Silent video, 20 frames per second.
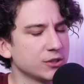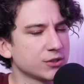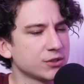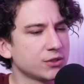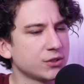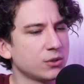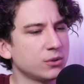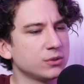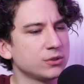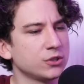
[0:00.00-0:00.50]
just
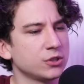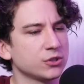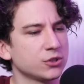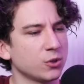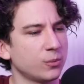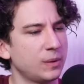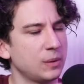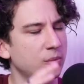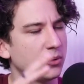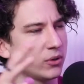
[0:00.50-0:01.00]
so
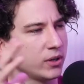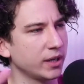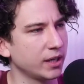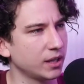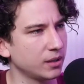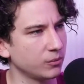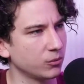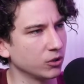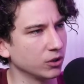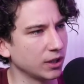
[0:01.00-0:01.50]
people can
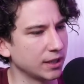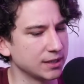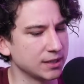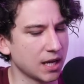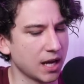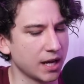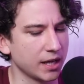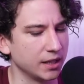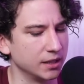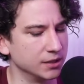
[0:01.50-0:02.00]
get more like
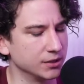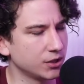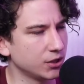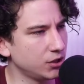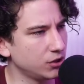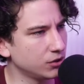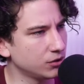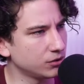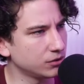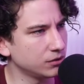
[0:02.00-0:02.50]
tied into
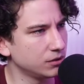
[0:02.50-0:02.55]
you,